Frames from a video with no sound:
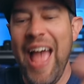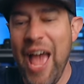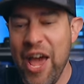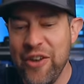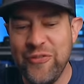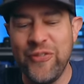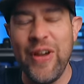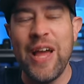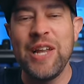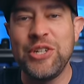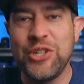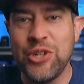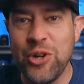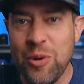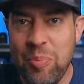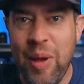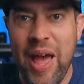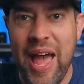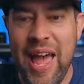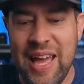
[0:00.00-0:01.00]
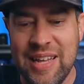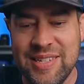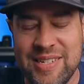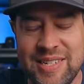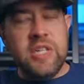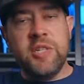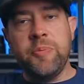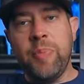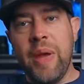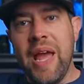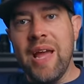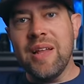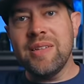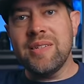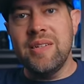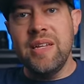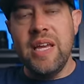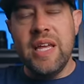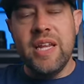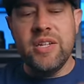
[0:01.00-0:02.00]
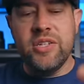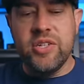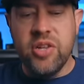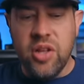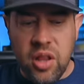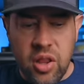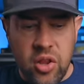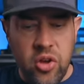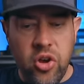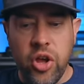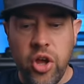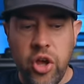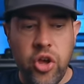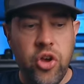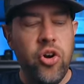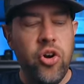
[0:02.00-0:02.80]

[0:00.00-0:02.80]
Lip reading: Adventure Pants. These pants needed to look